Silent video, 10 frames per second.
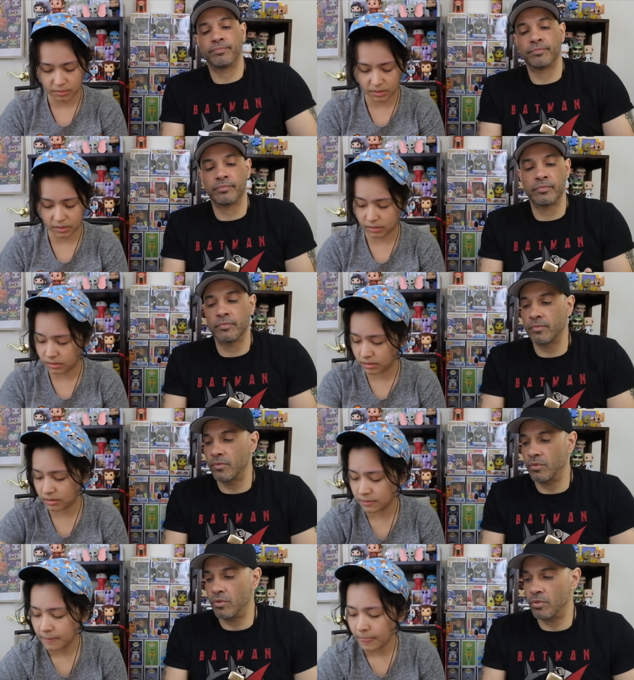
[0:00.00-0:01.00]

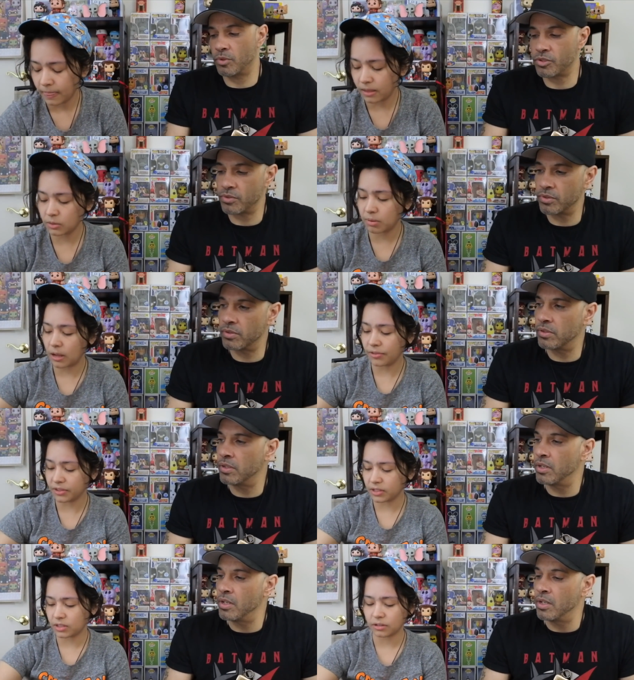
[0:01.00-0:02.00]
Speaker 1: Because this pop,
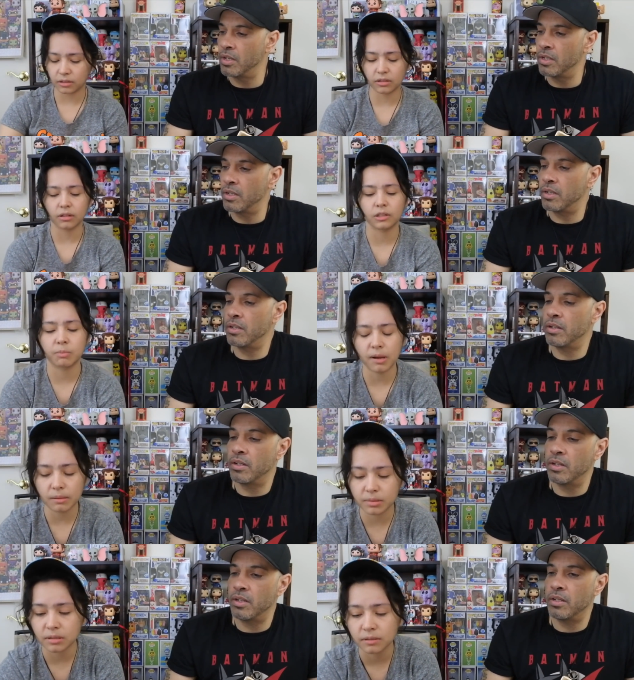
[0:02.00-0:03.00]
these here, the deluxe
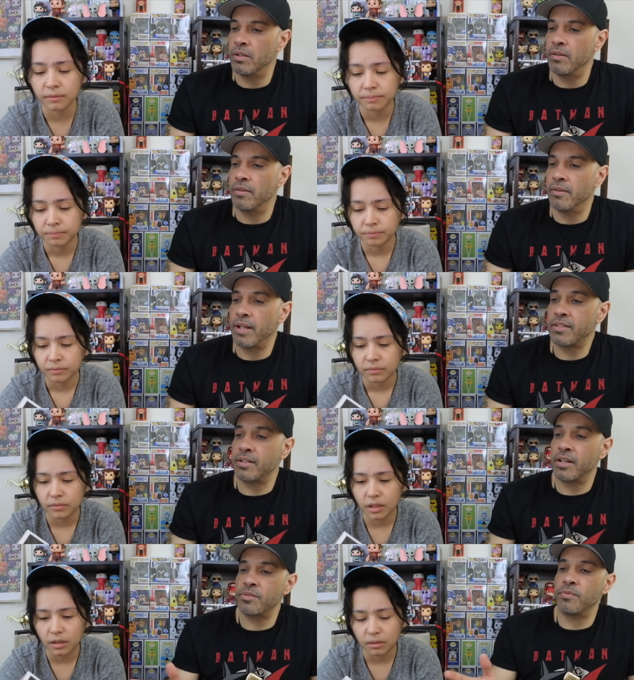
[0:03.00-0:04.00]
pops.
Speaker 2: That's a
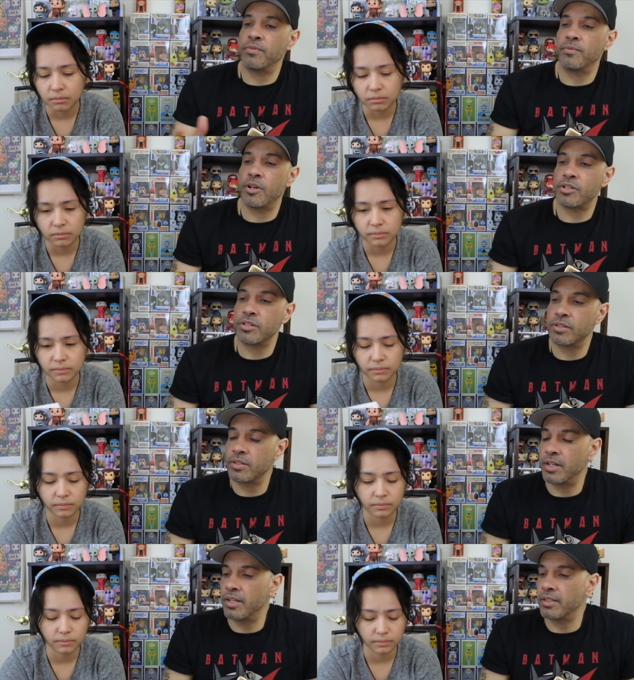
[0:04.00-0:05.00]
nice um, one from Russia.
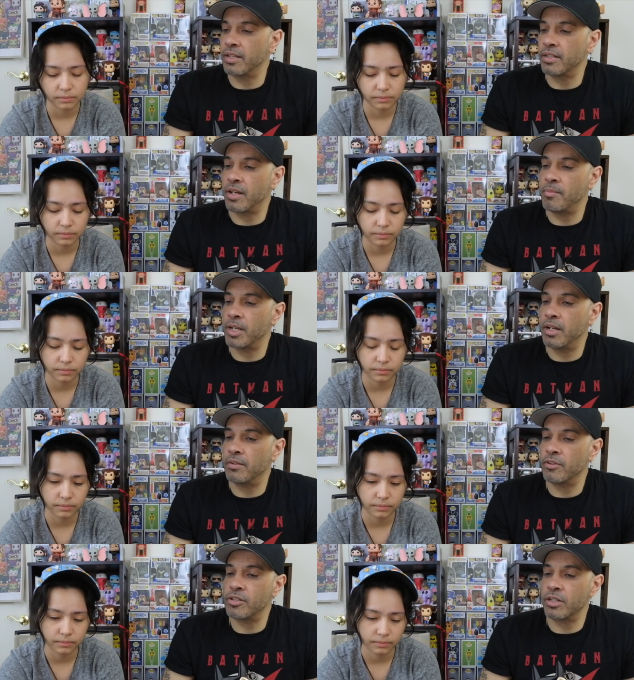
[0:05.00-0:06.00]
I like that Comic
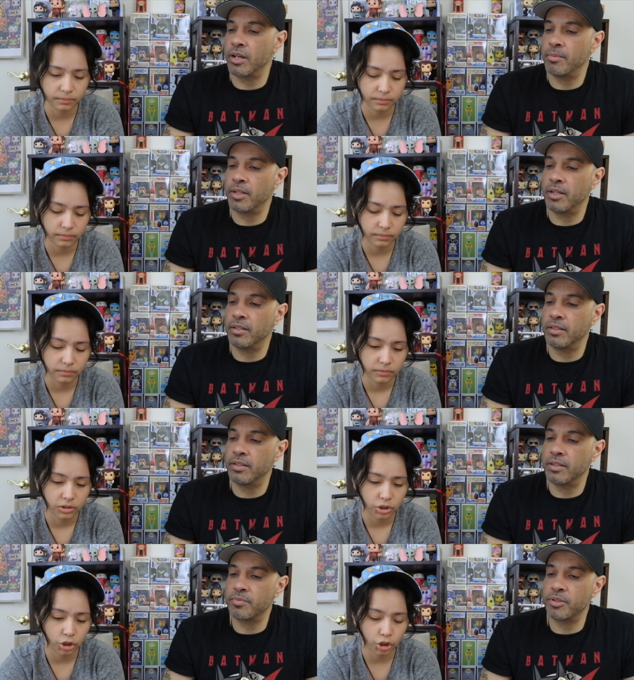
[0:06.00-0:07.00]
Con, Russian Comic Con.
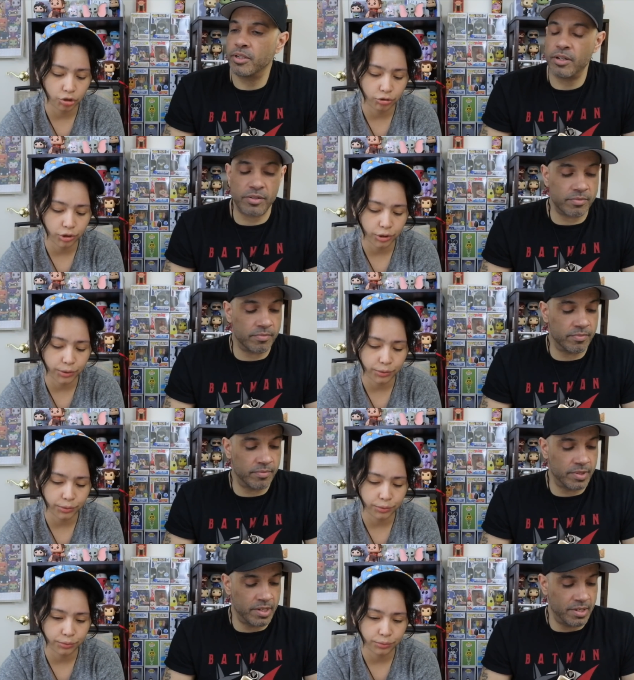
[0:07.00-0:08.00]
It's pretty True.
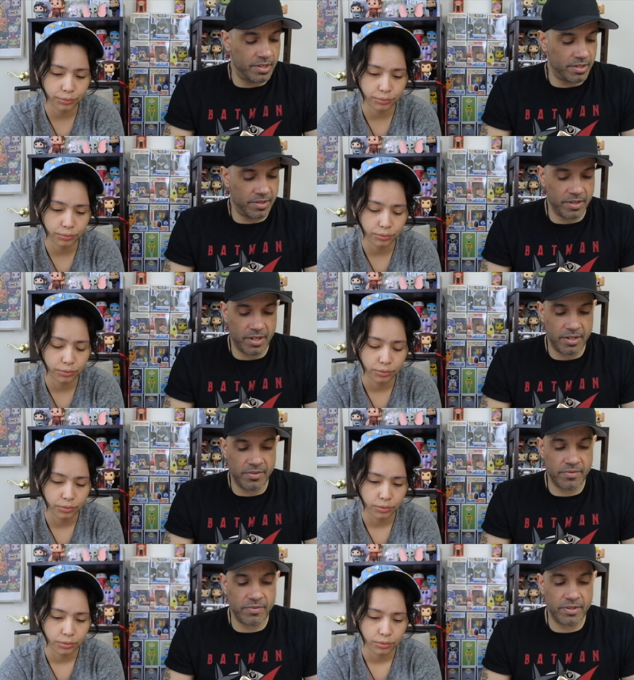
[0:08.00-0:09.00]
awesome. So yeah,
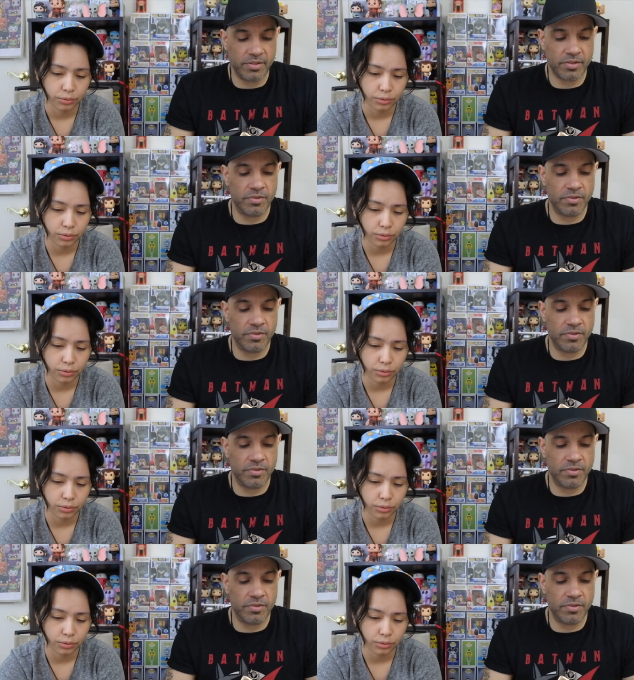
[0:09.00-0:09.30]
these are these are